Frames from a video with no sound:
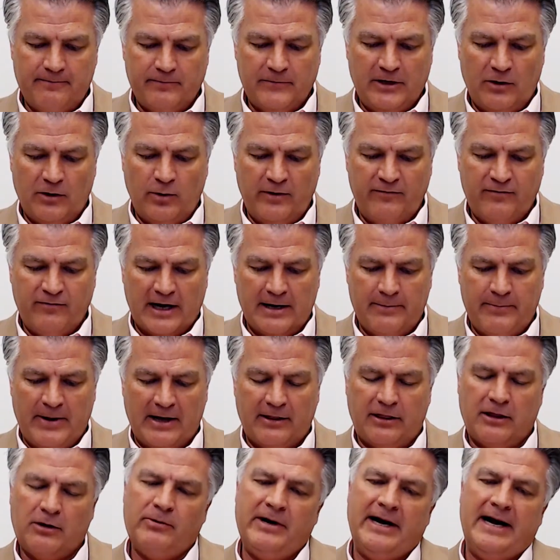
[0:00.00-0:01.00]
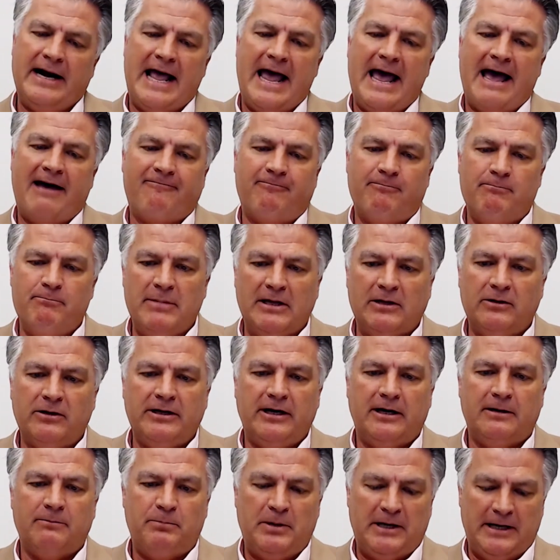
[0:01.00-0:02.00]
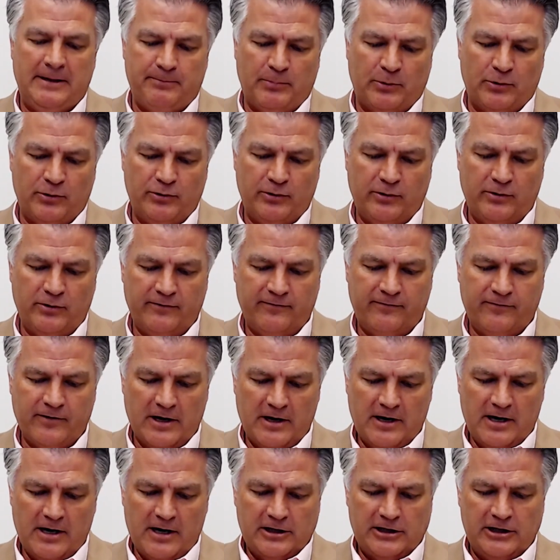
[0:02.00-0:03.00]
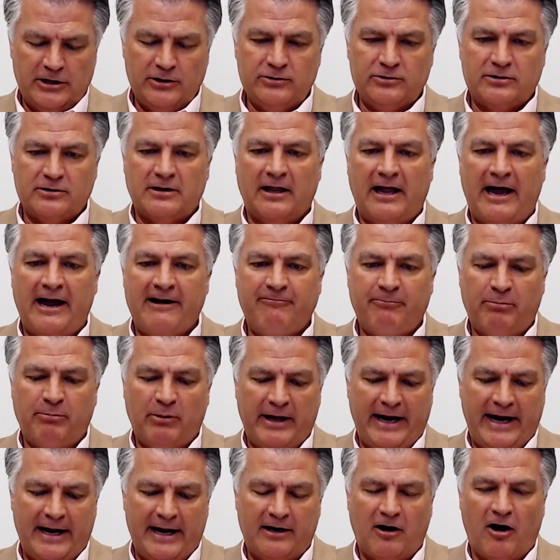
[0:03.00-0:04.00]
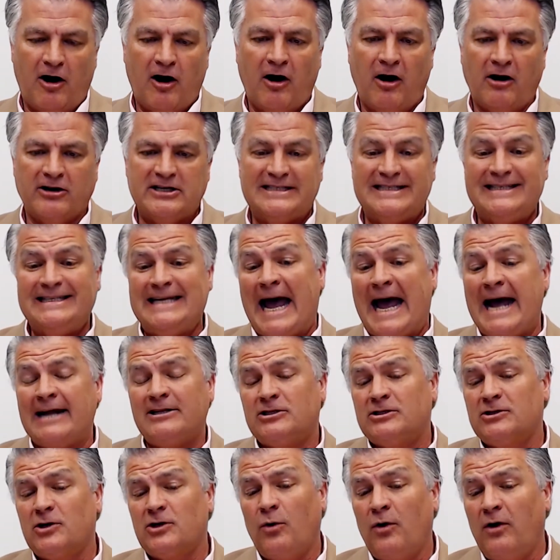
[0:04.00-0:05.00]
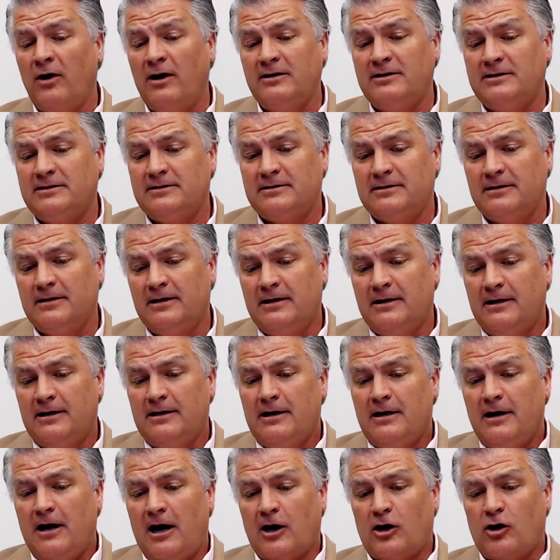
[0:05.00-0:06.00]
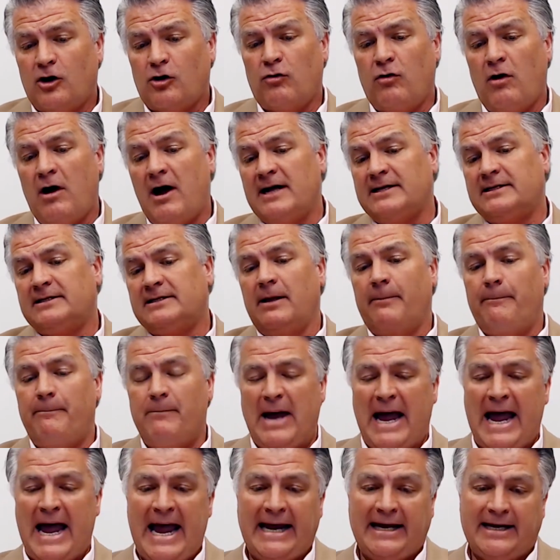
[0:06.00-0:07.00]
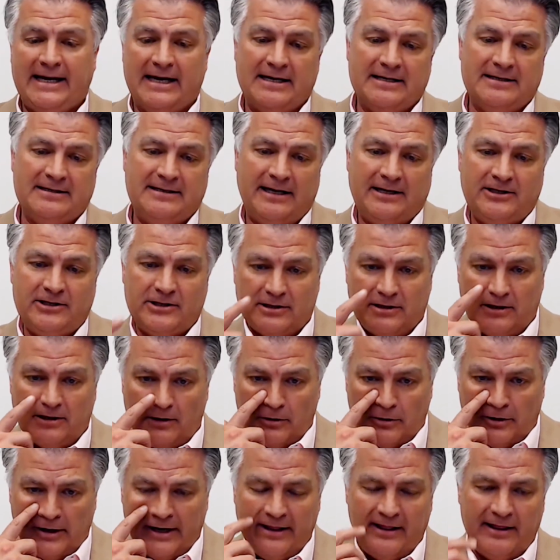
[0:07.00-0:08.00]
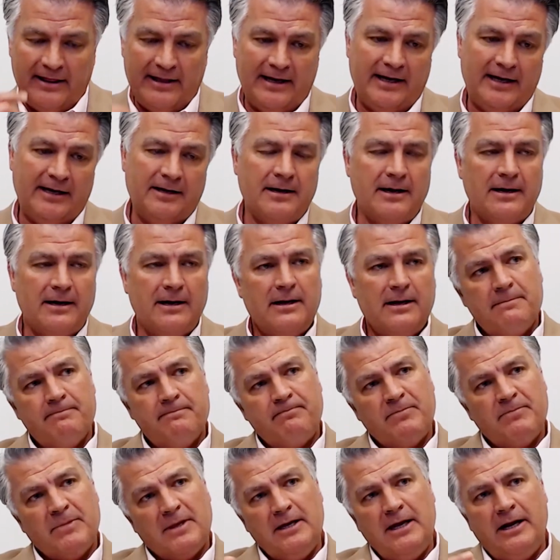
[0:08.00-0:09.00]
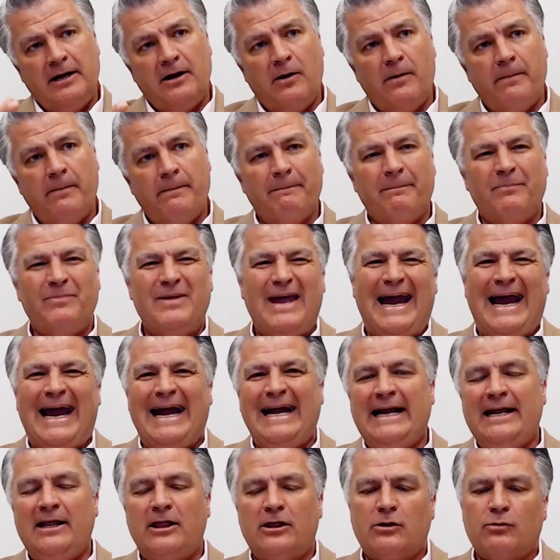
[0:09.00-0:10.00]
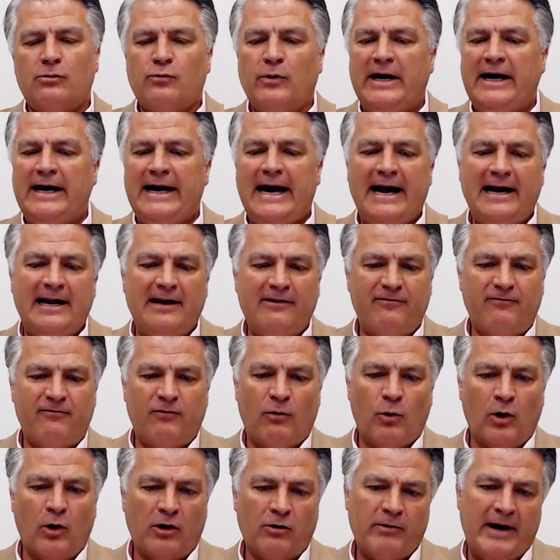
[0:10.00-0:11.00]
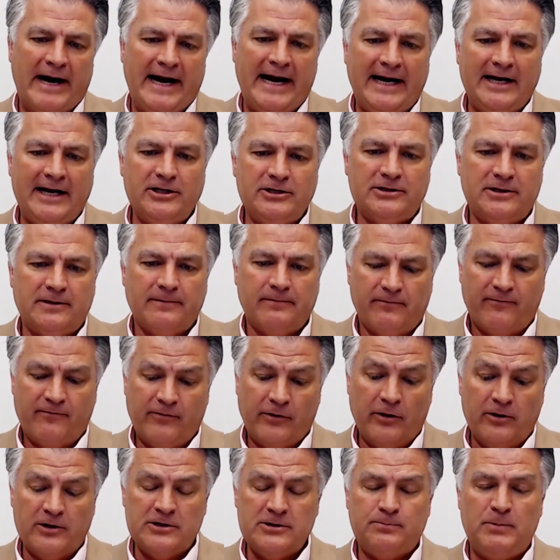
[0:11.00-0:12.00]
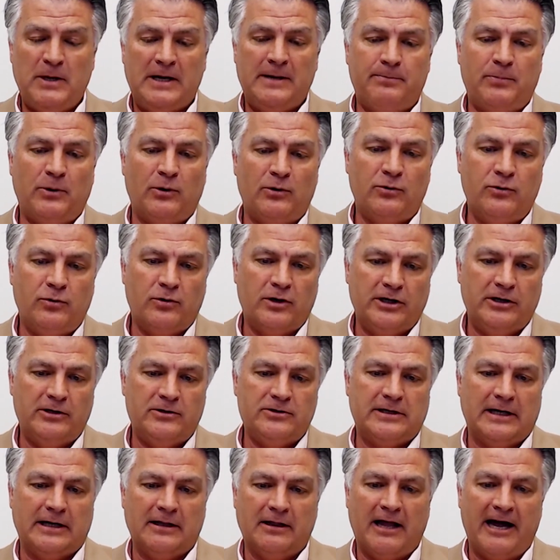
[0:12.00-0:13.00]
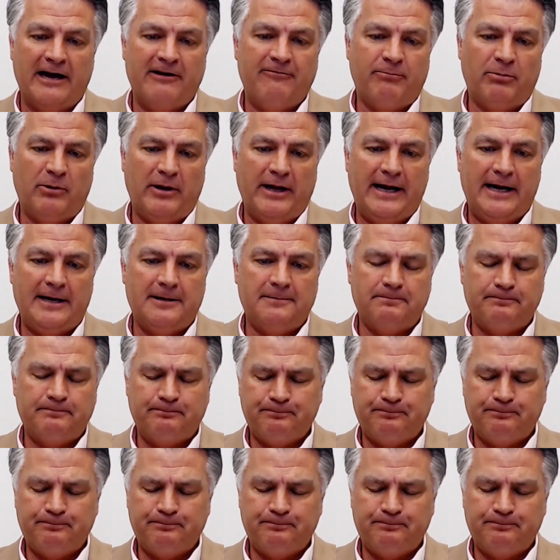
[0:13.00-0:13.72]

you know, we've got about three and a half million people who have used LifePlan. Our SAT scores across the bank and digital are in the, you know, 83, 84 range for those people who are using LifePlan